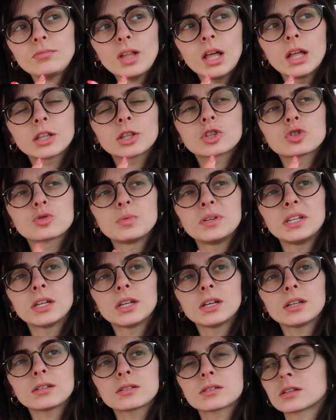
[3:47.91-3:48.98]
like the
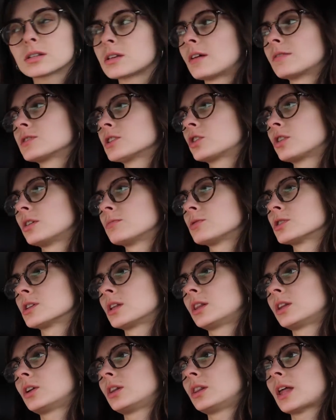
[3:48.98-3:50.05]
sweetness, because obviously cream cheese is a
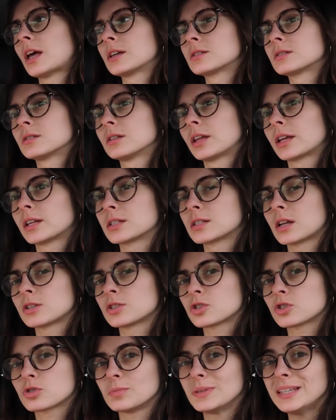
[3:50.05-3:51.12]
little less, like it's not
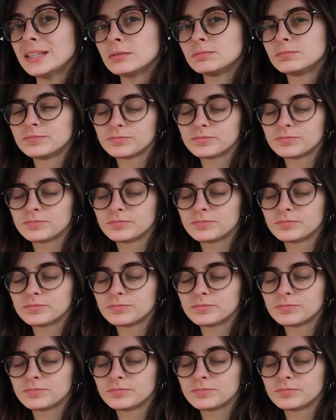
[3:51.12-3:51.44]
sweet.